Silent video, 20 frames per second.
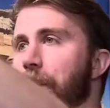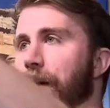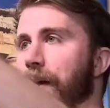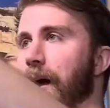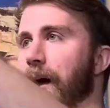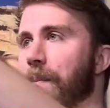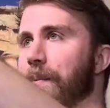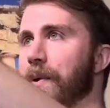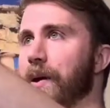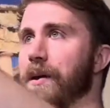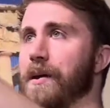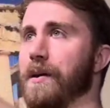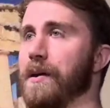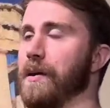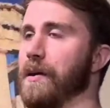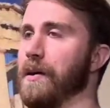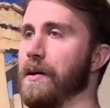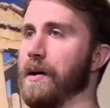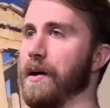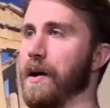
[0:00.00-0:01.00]
coming at
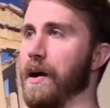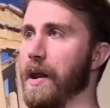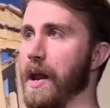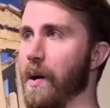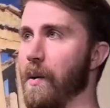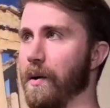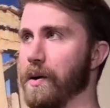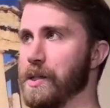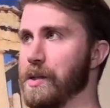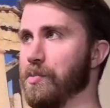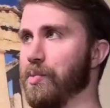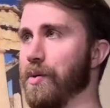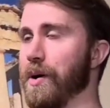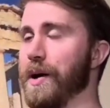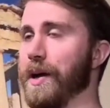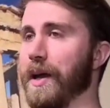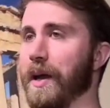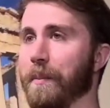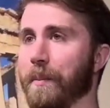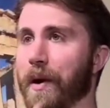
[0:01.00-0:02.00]
me and I want to
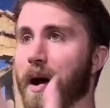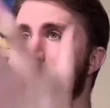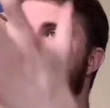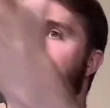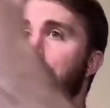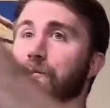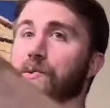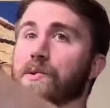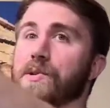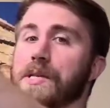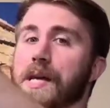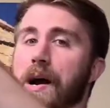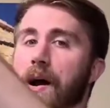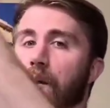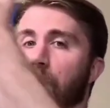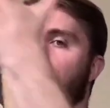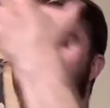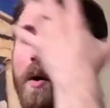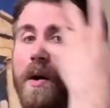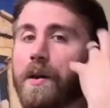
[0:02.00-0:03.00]
spray him, but I'm also
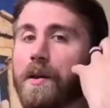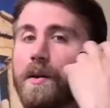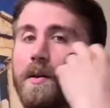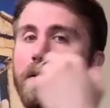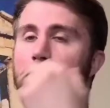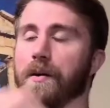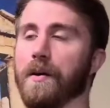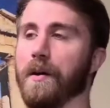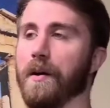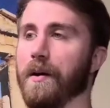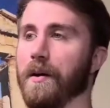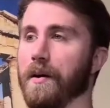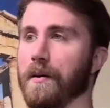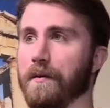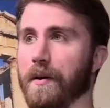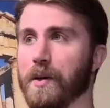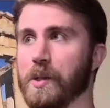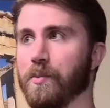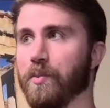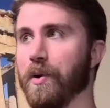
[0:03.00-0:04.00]
downwind.
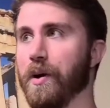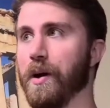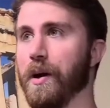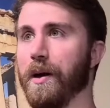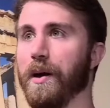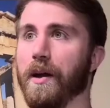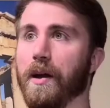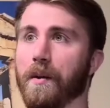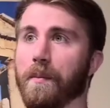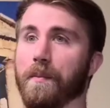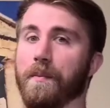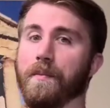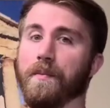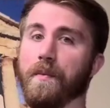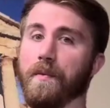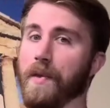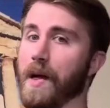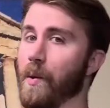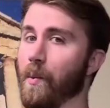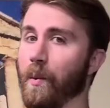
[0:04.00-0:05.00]
If I spray him,
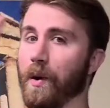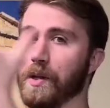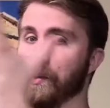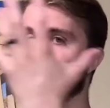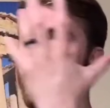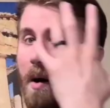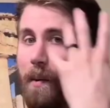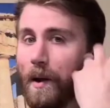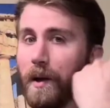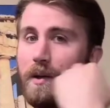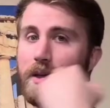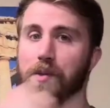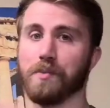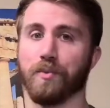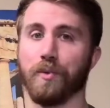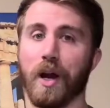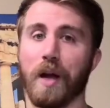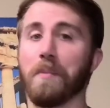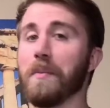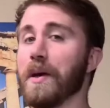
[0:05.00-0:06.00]
that wind's probably going
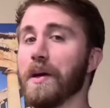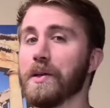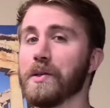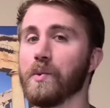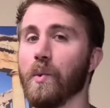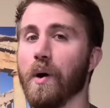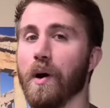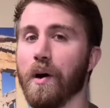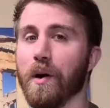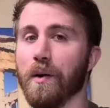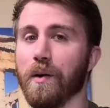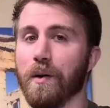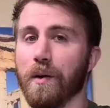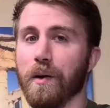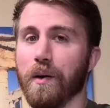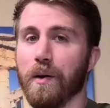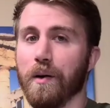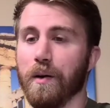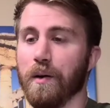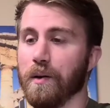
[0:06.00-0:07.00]
to spray me as well.
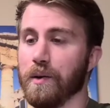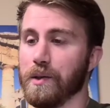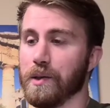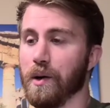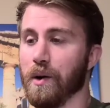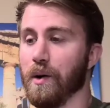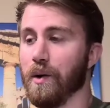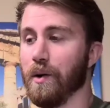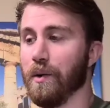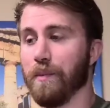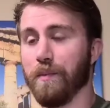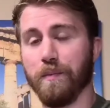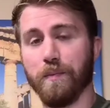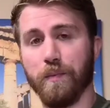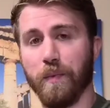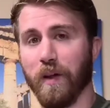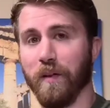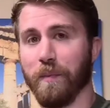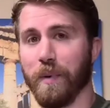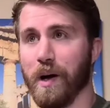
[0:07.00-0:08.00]
So,
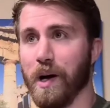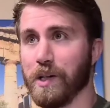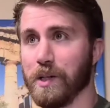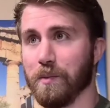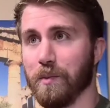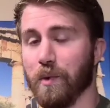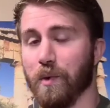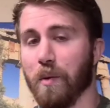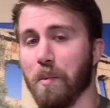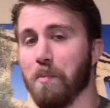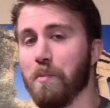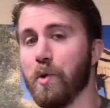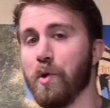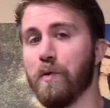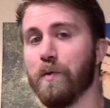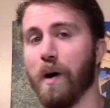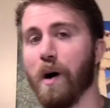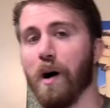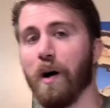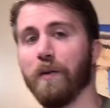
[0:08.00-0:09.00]
if possible,
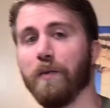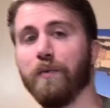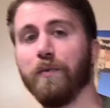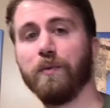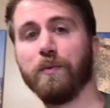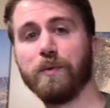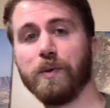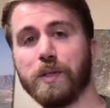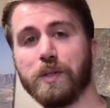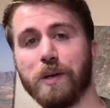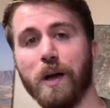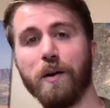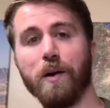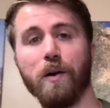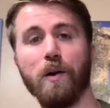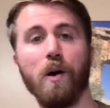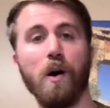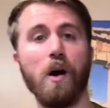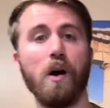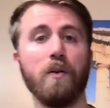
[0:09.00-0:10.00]
move off
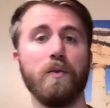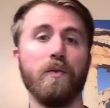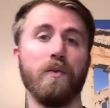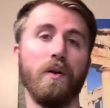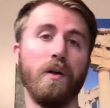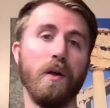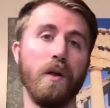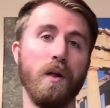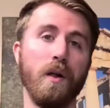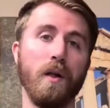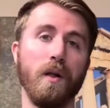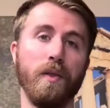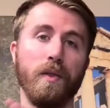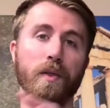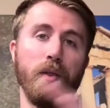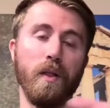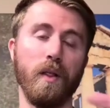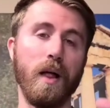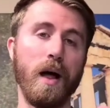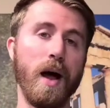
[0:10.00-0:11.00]
center, off
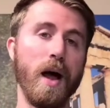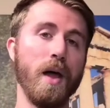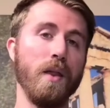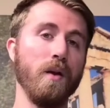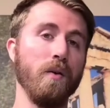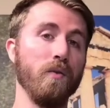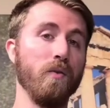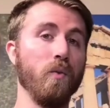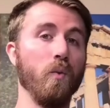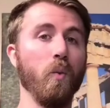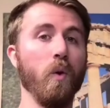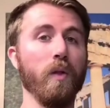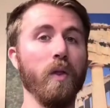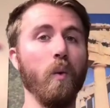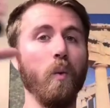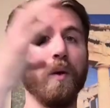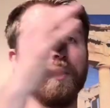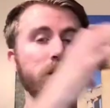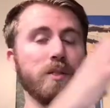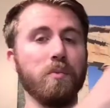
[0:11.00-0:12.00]
the line of
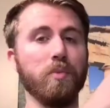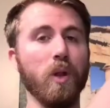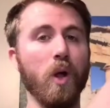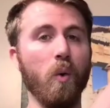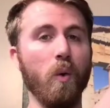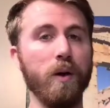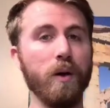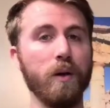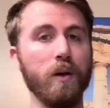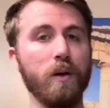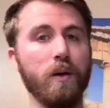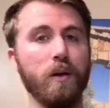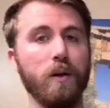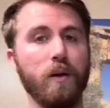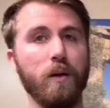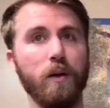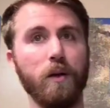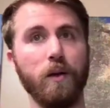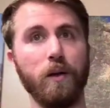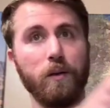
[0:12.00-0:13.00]
where the wind is blowing,
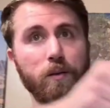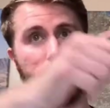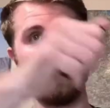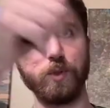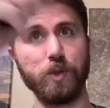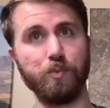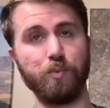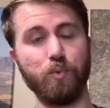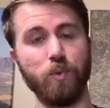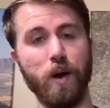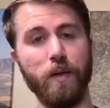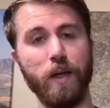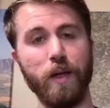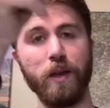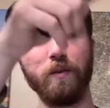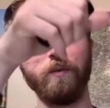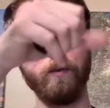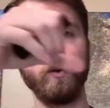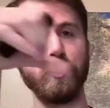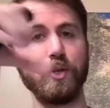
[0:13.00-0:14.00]
spray
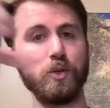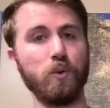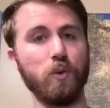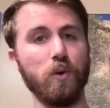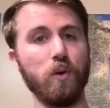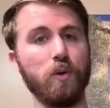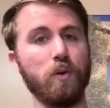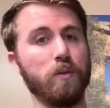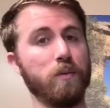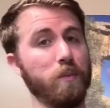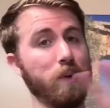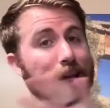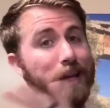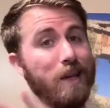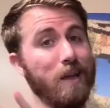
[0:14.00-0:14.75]
that individual,